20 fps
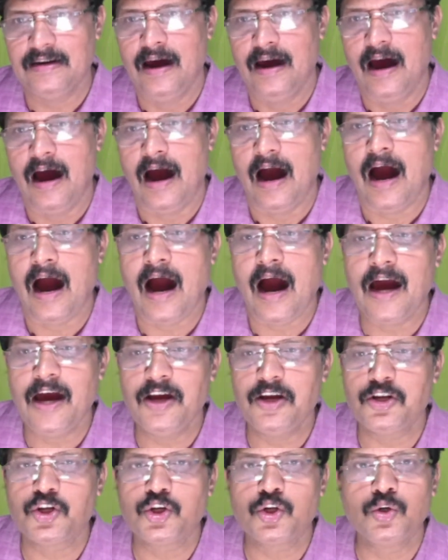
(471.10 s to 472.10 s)
I
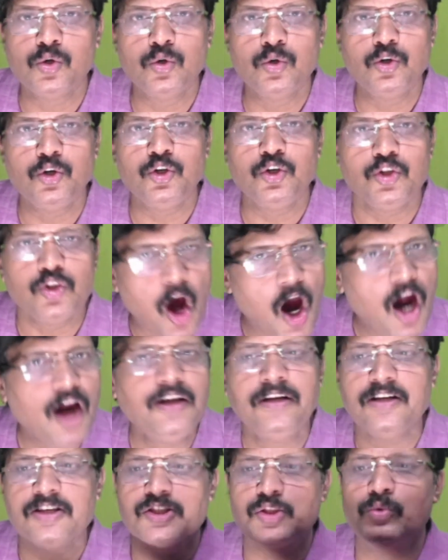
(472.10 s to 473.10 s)
should not
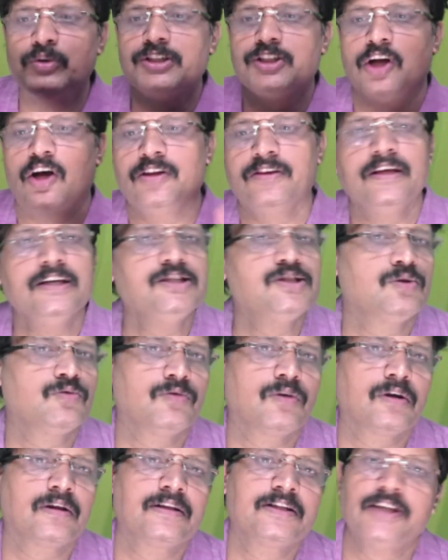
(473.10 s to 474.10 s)
switch on this
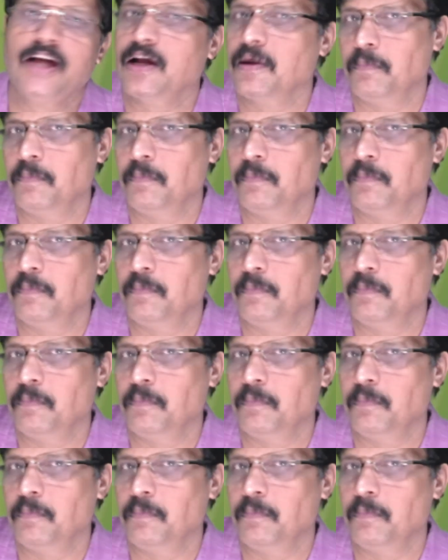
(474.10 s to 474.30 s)
checkbox.